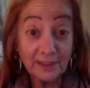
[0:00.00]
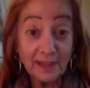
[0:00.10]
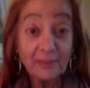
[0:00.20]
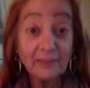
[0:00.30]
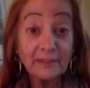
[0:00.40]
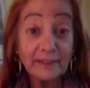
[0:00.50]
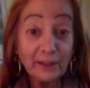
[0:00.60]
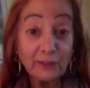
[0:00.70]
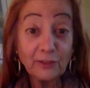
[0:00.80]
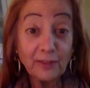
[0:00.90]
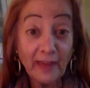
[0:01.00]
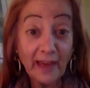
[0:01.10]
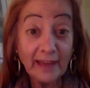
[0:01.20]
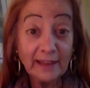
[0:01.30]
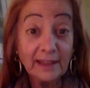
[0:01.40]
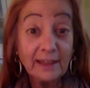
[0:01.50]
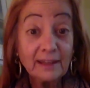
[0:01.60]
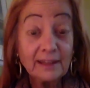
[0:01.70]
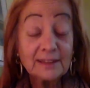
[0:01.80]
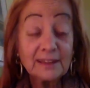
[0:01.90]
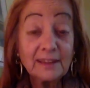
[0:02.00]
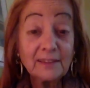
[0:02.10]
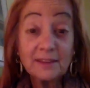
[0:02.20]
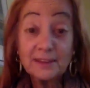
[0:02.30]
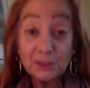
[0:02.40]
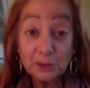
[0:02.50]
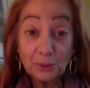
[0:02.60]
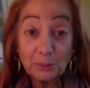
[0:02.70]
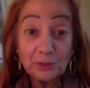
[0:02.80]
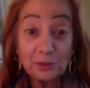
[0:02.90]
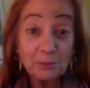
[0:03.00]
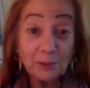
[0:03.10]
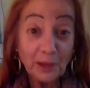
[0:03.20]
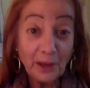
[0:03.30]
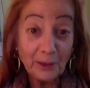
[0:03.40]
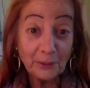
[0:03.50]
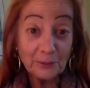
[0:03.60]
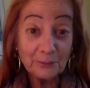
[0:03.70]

And the link for that is in the description below.